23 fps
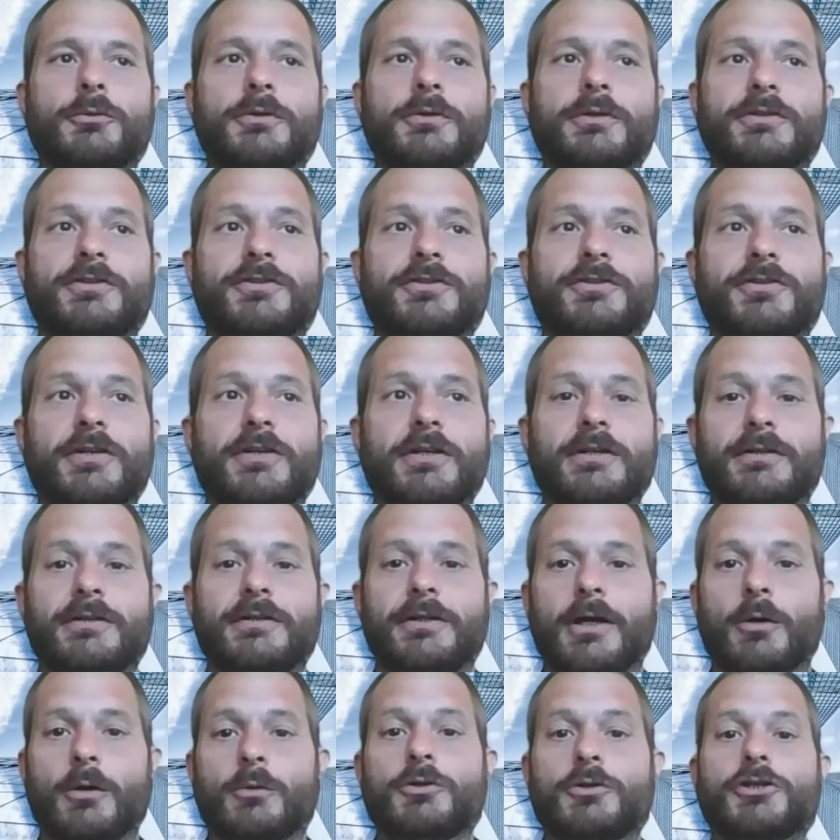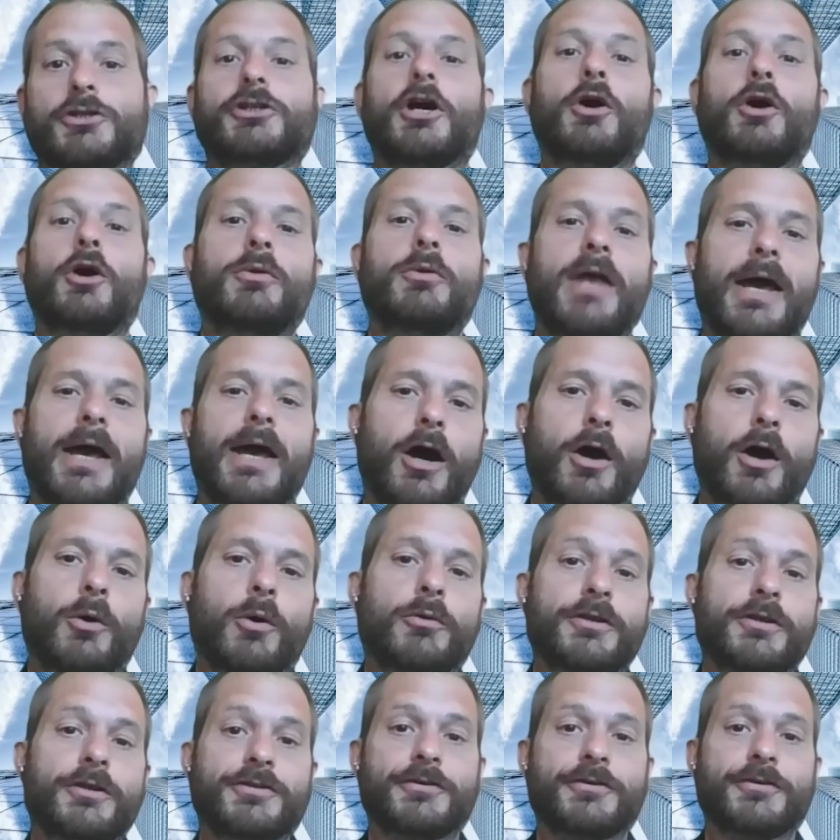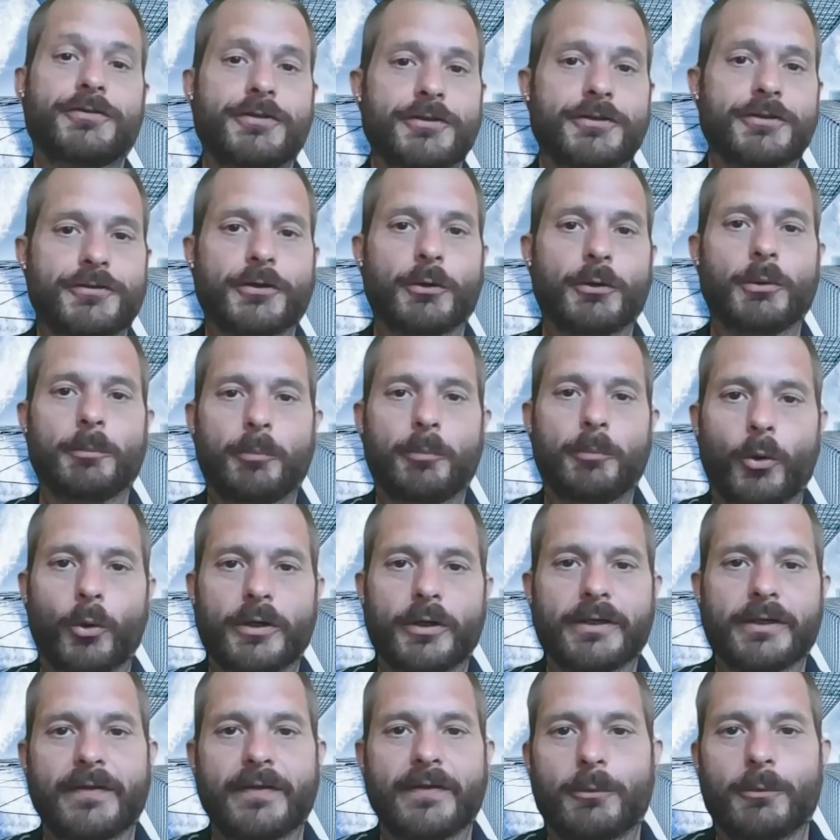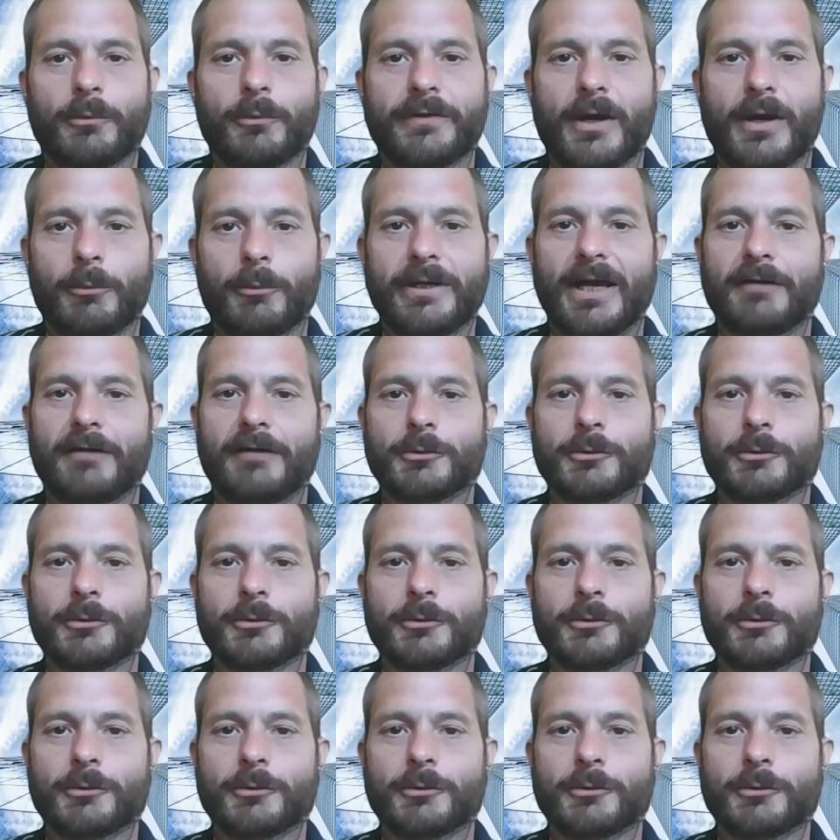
see, show that, oh, this is just so important that we have to